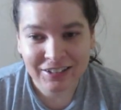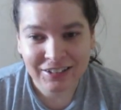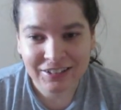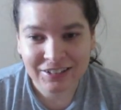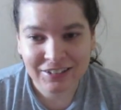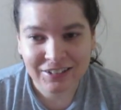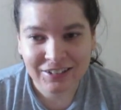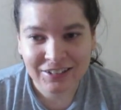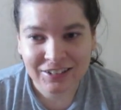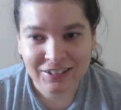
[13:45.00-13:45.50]

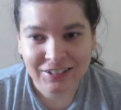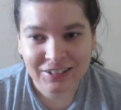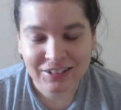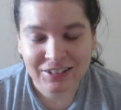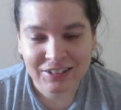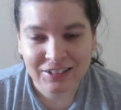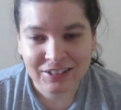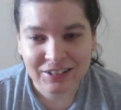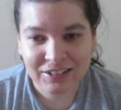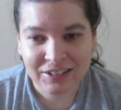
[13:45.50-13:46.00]

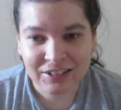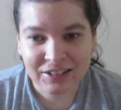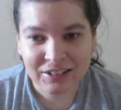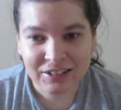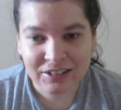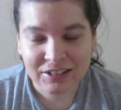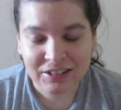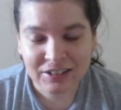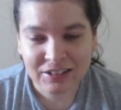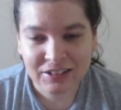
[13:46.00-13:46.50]

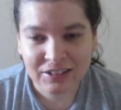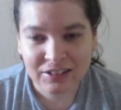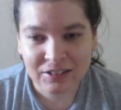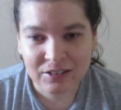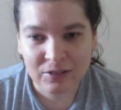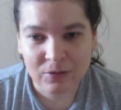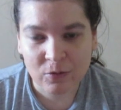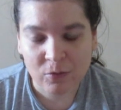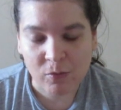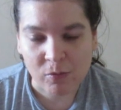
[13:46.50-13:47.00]

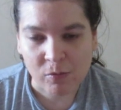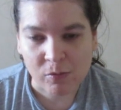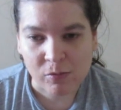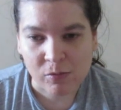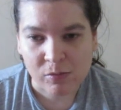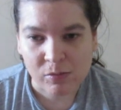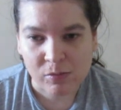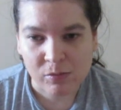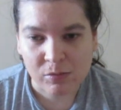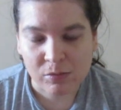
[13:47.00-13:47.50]

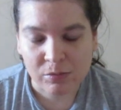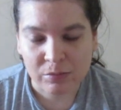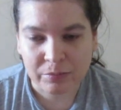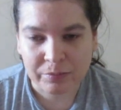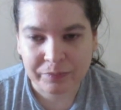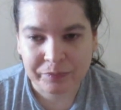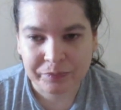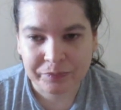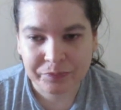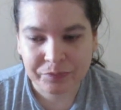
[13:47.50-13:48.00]

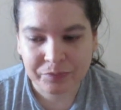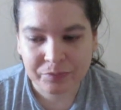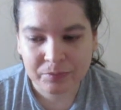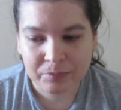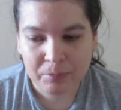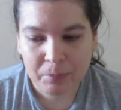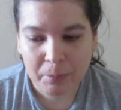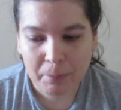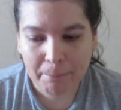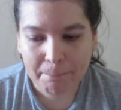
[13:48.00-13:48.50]

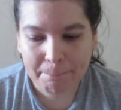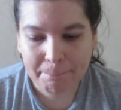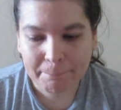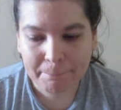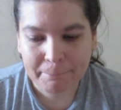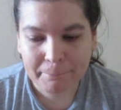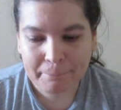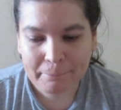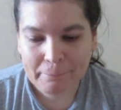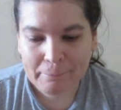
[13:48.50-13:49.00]

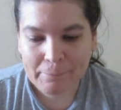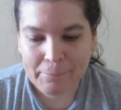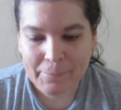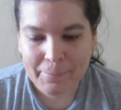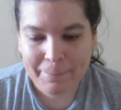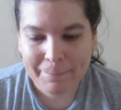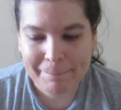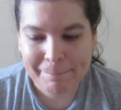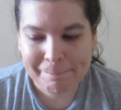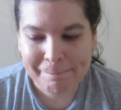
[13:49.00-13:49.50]

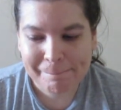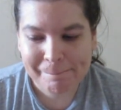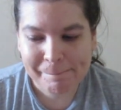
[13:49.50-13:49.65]
(no one is talking)